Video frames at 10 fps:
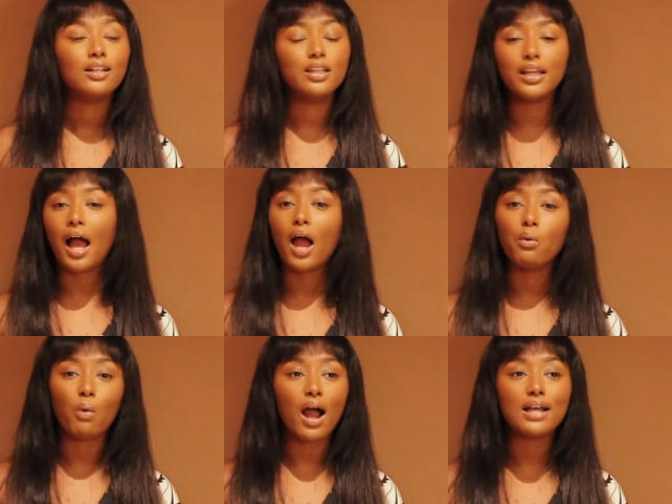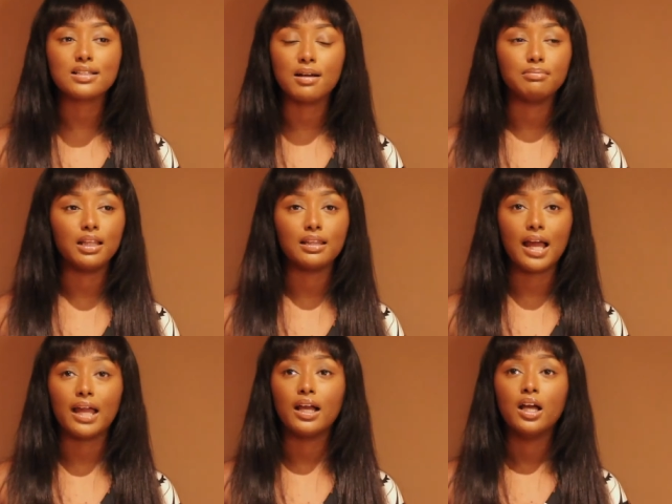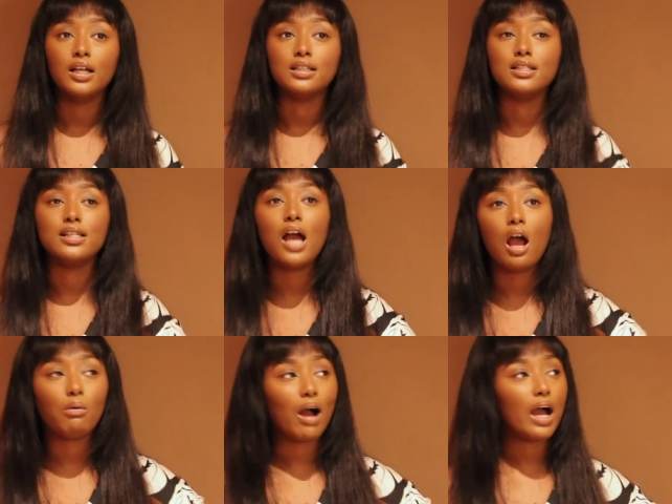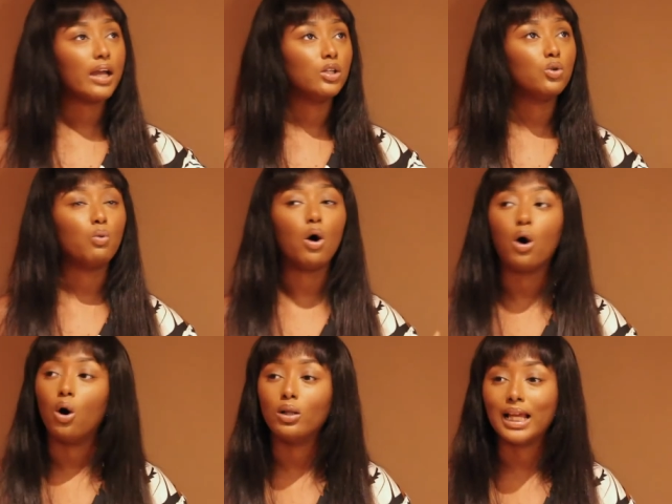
diy something like DIY a new wall.